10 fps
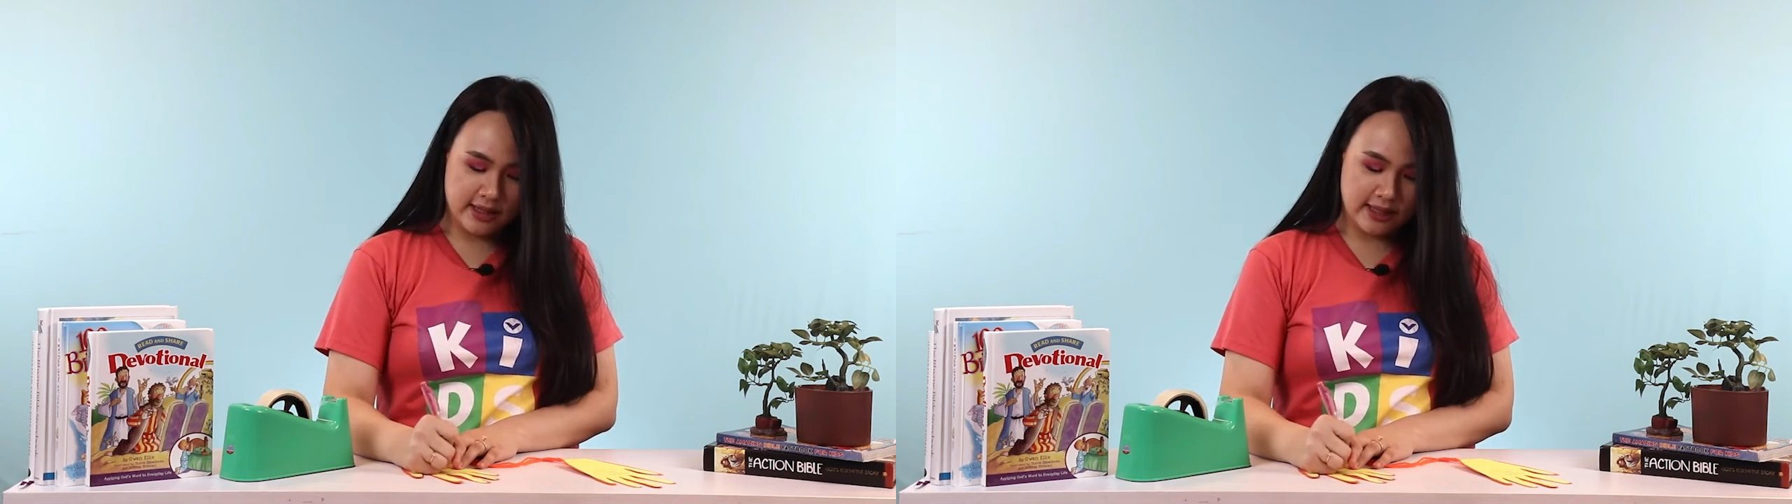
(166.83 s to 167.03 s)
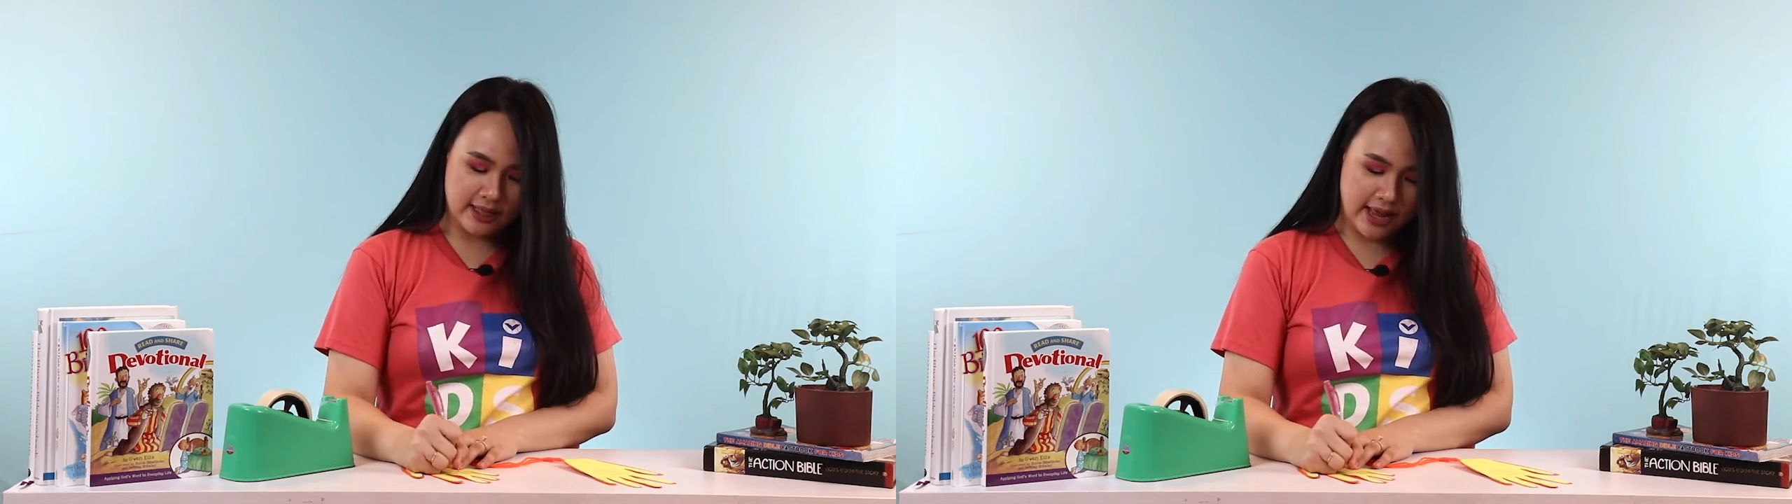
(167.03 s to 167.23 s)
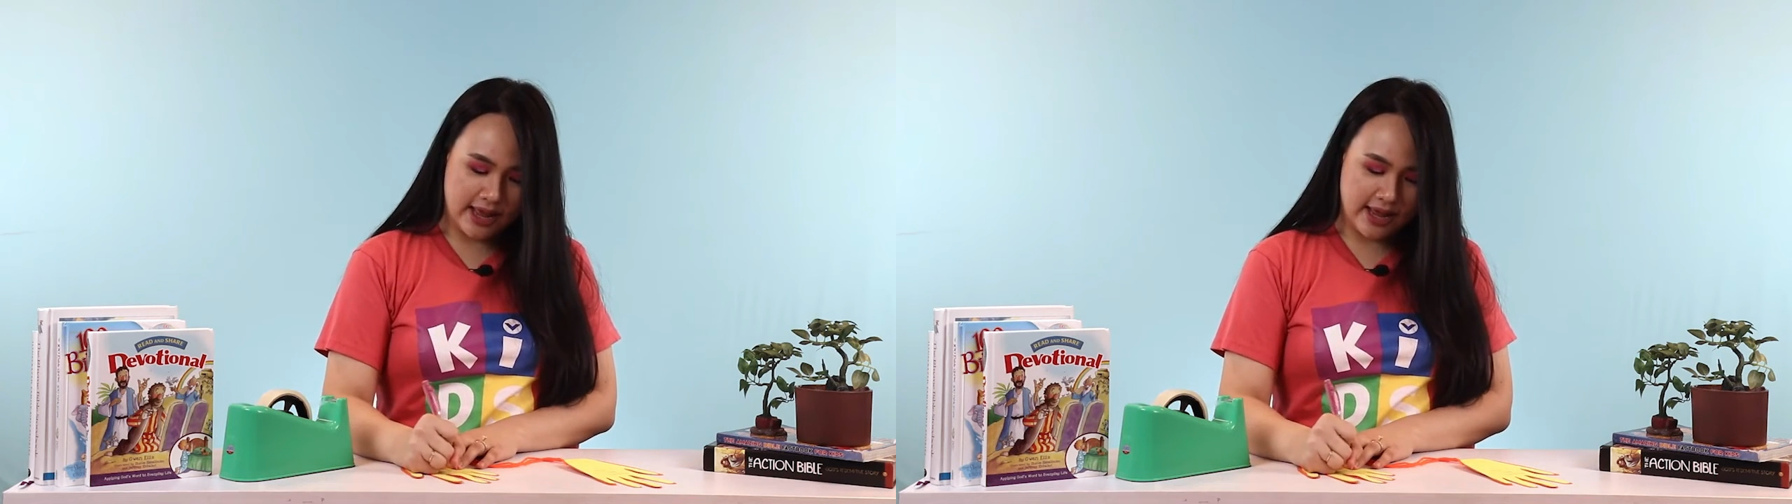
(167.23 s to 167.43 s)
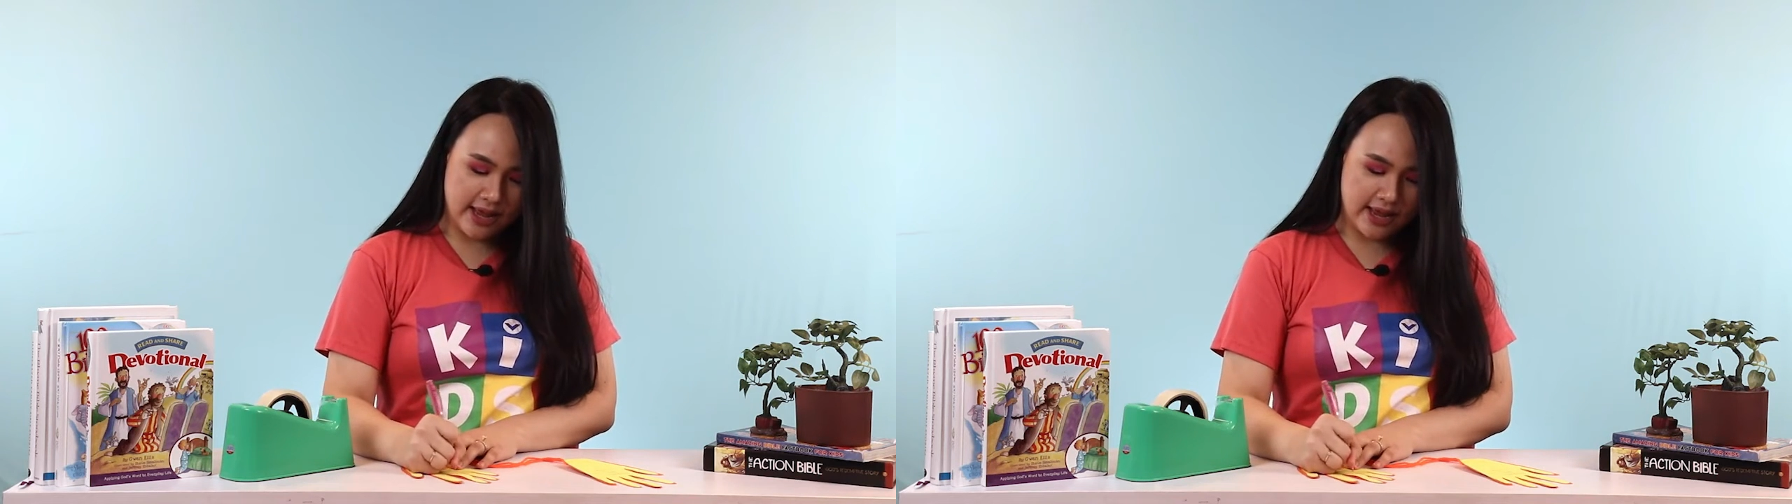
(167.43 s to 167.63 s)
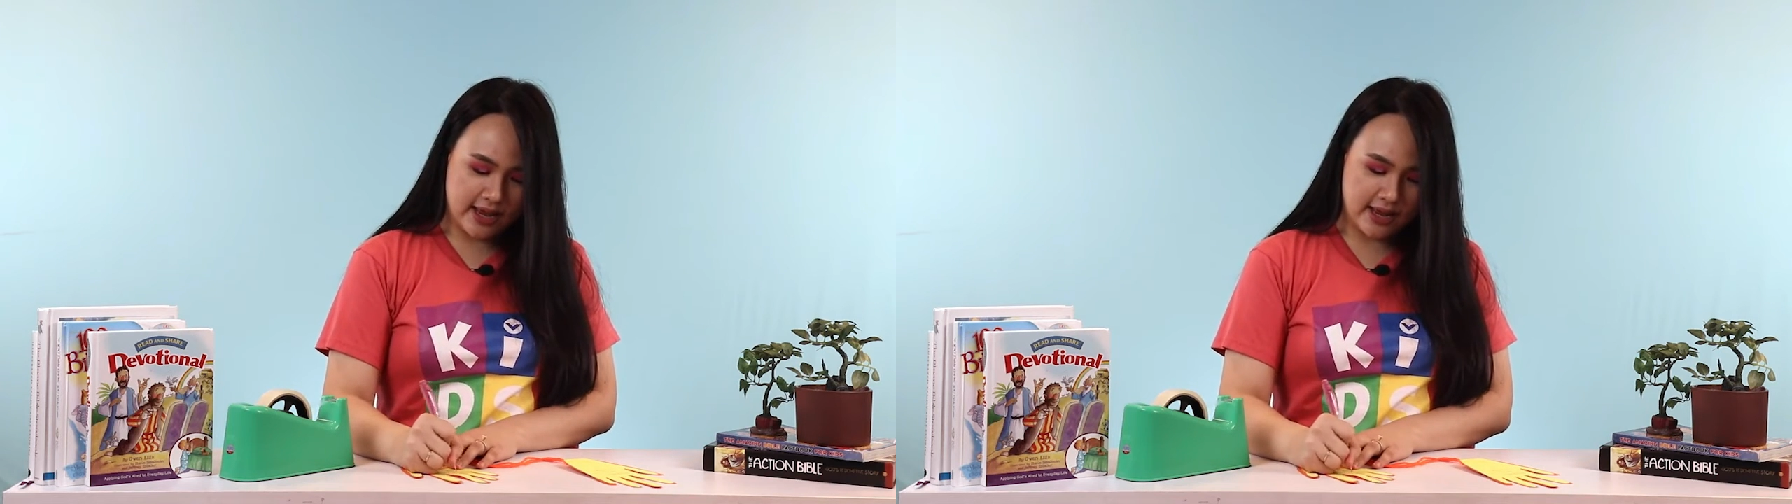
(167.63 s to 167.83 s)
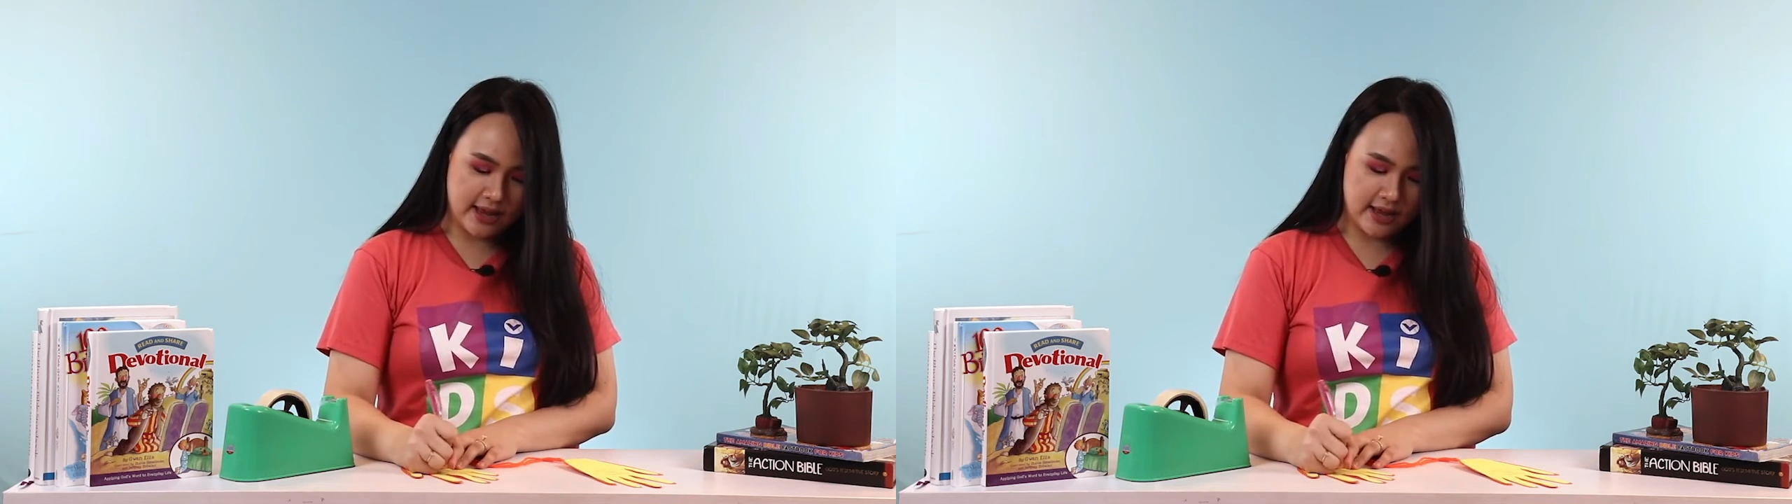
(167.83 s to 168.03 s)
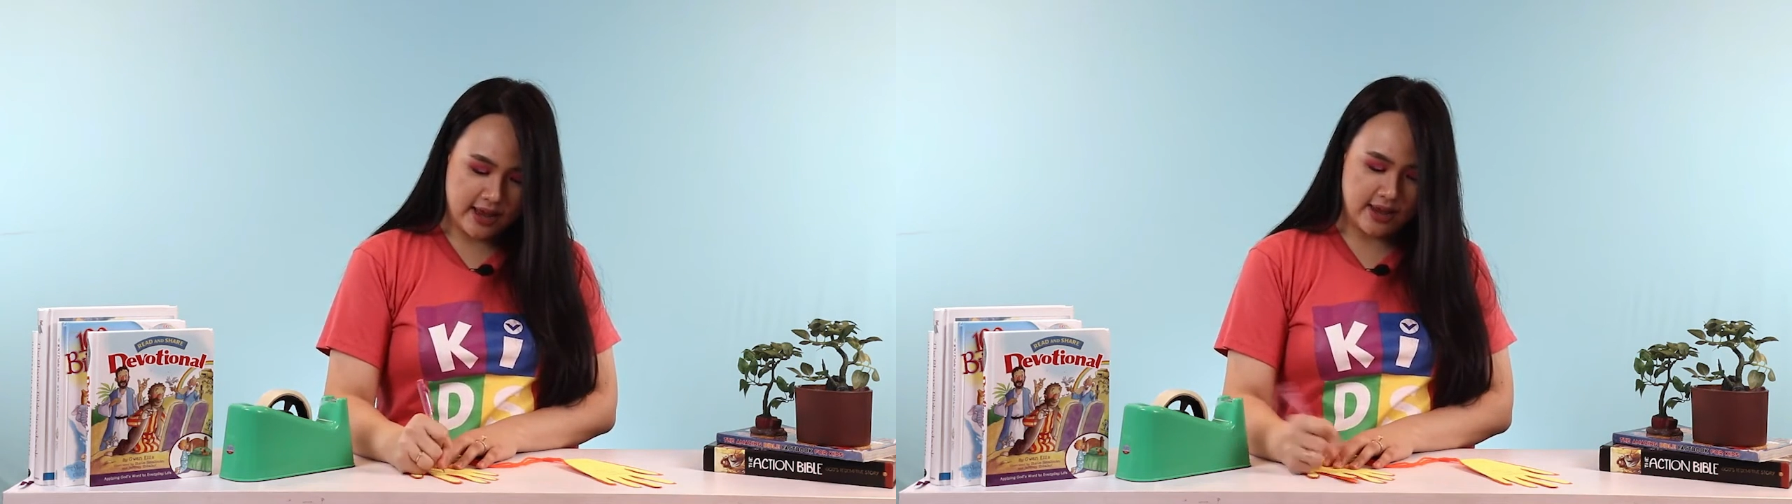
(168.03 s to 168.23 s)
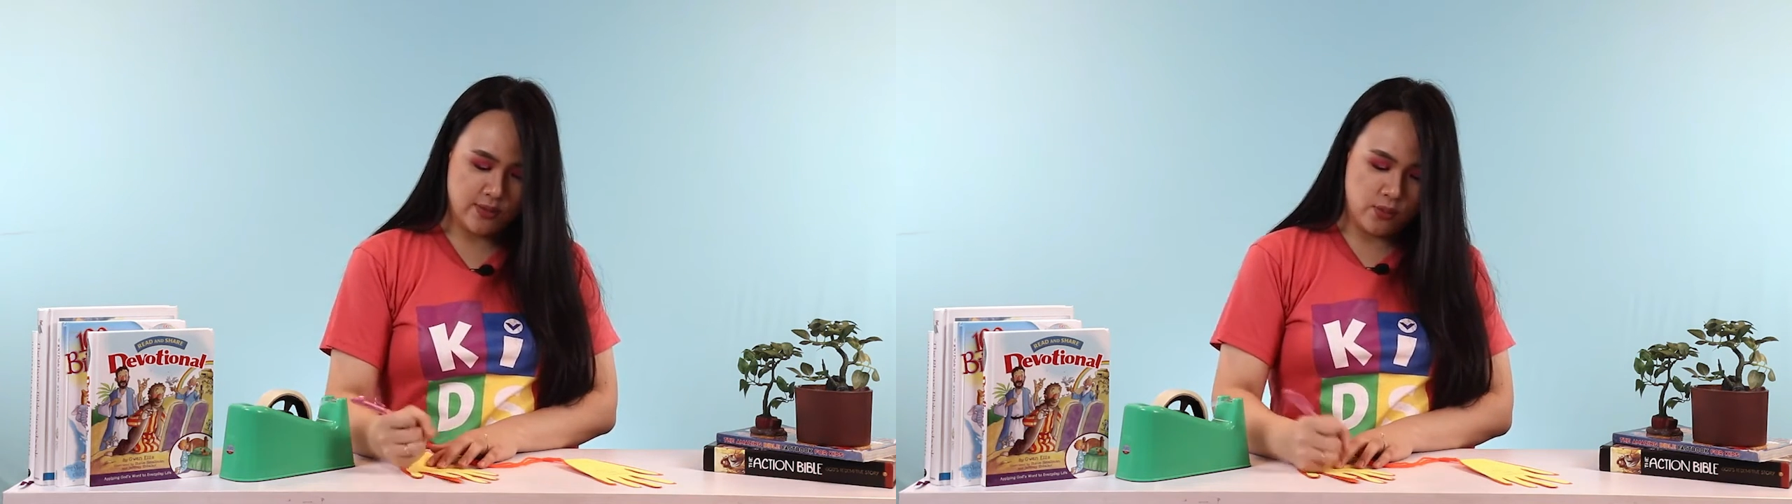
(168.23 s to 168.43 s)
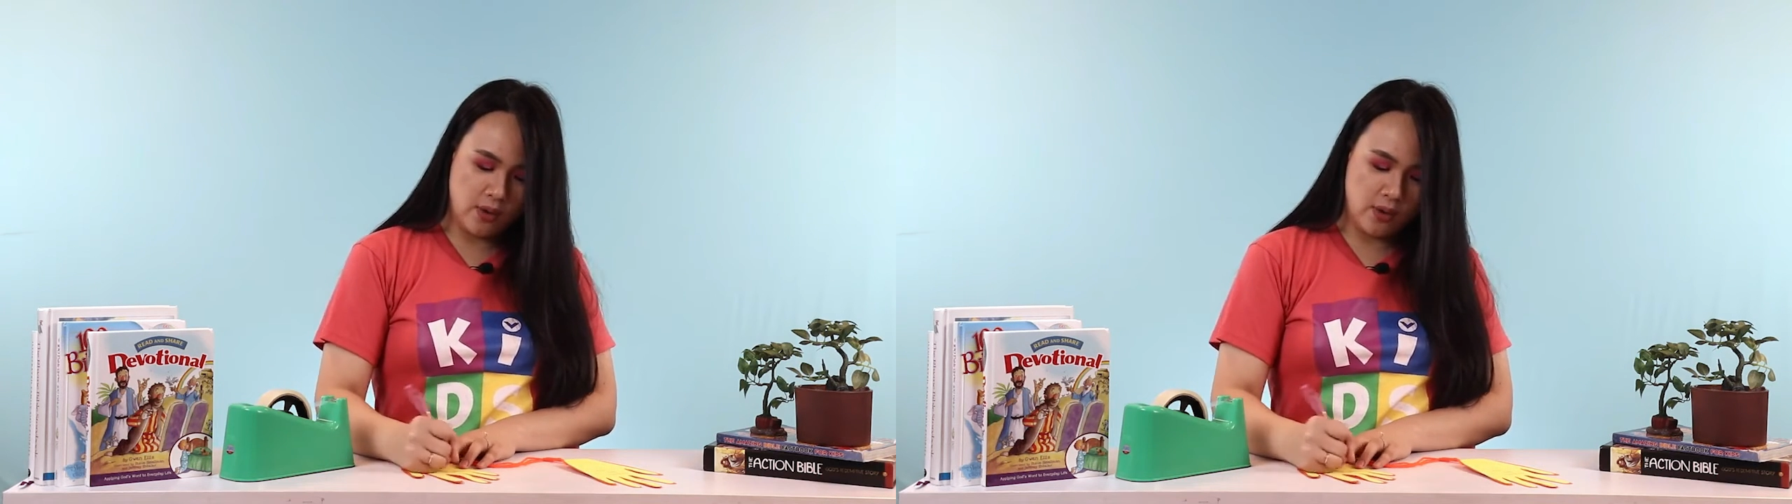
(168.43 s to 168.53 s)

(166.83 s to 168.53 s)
like a